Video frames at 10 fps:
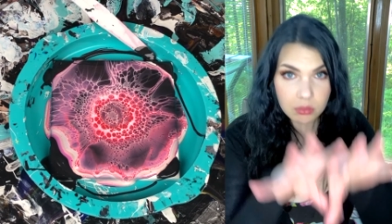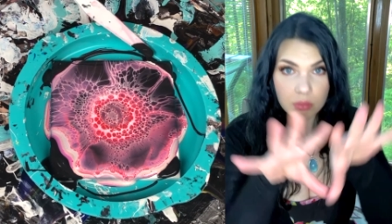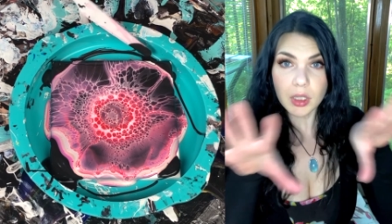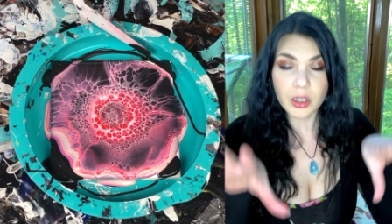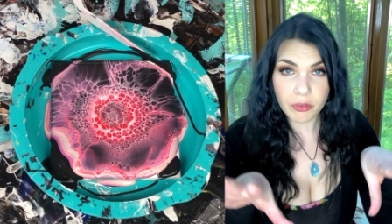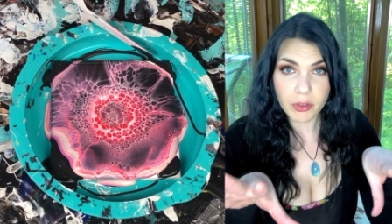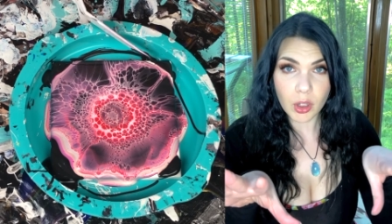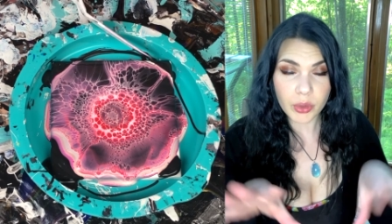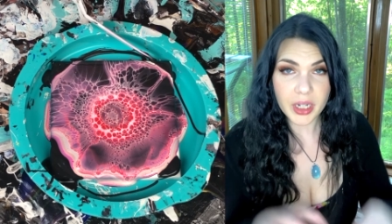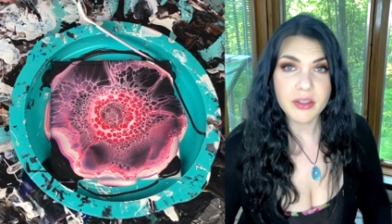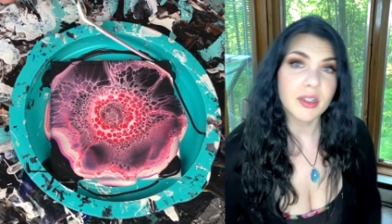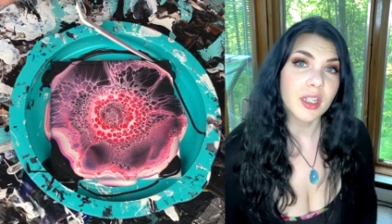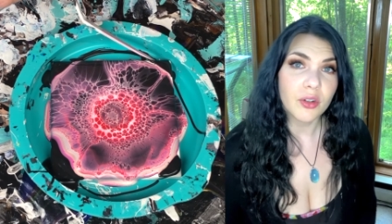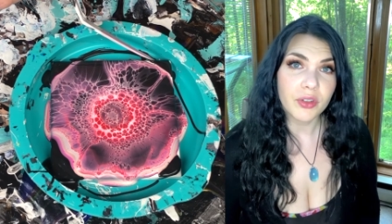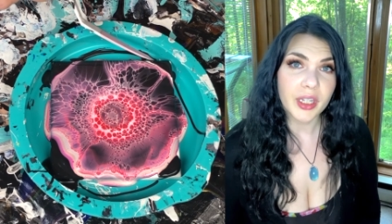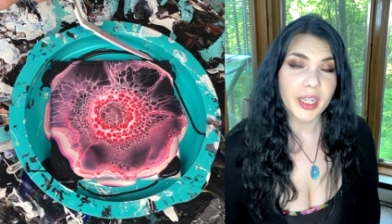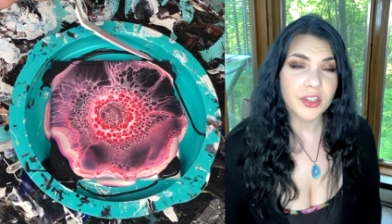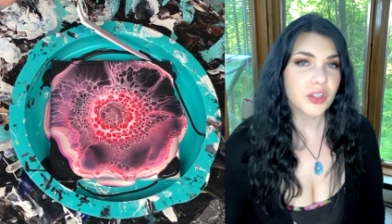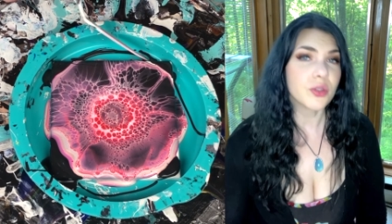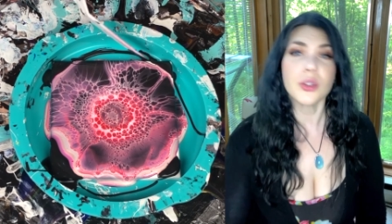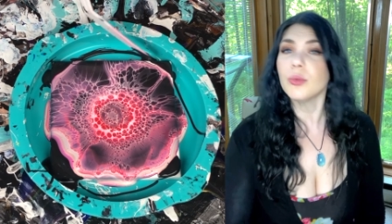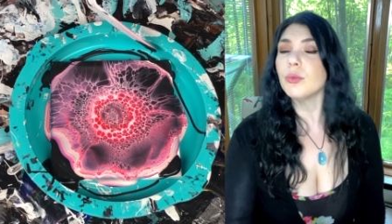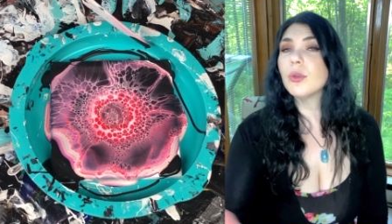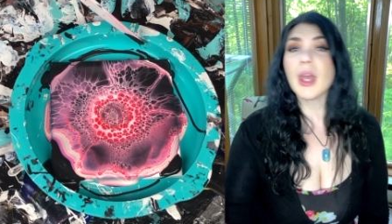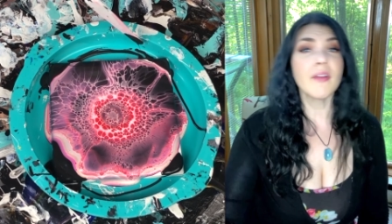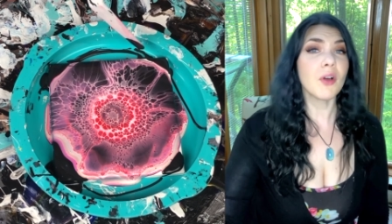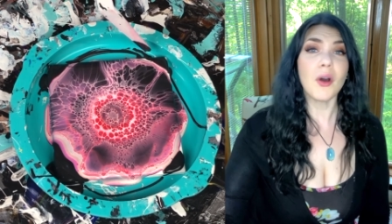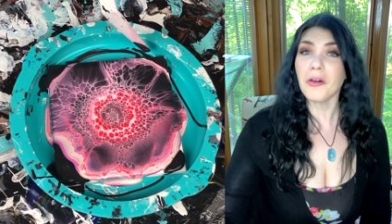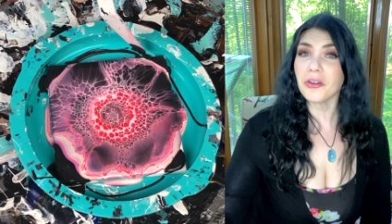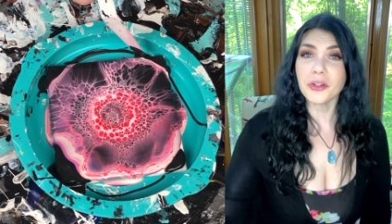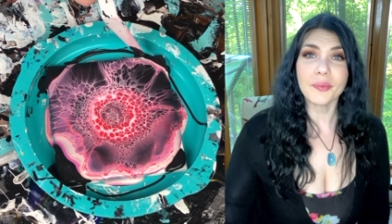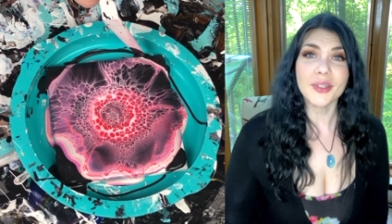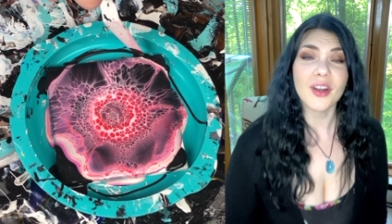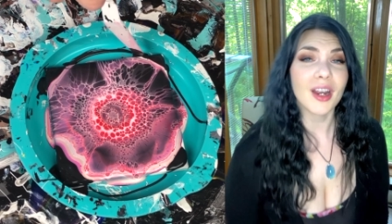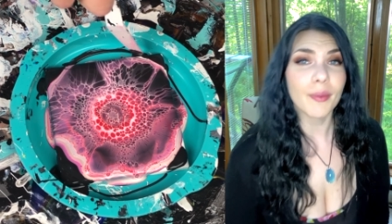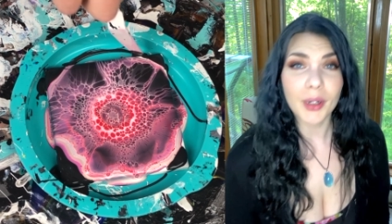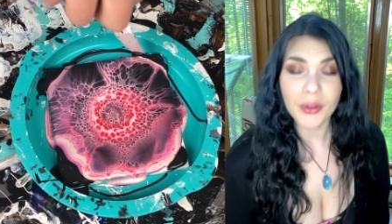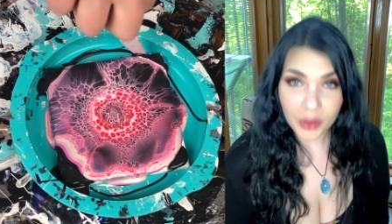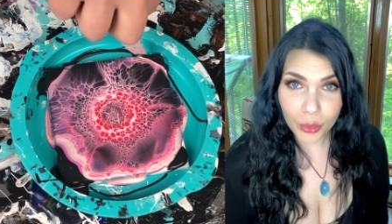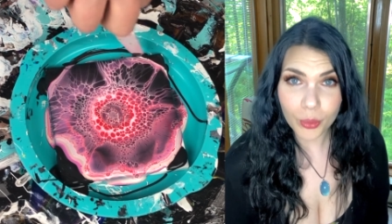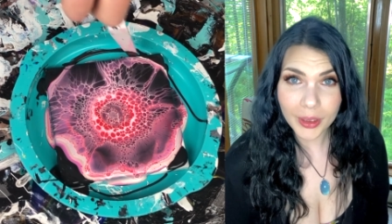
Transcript: it'll flow nicely over the edges. You have all heard me talk about lube.